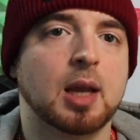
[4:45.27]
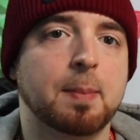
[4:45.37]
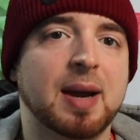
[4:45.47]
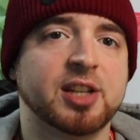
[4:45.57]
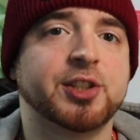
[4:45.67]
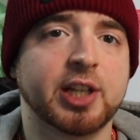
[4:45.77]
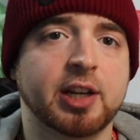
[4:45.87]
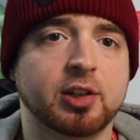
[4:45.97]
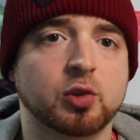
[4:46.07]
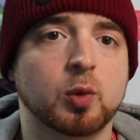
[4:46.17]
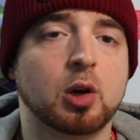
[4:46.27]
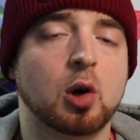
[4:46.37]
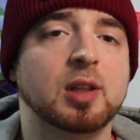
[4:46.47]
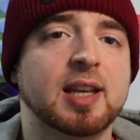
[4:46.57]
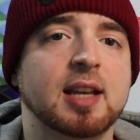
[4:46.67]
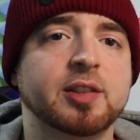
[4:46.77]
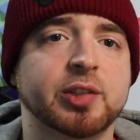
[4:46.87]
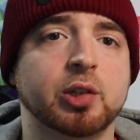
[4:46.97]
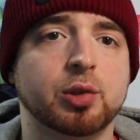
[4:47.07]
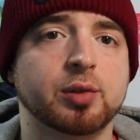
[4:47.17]
My shares will only get
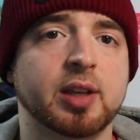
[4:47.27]
sold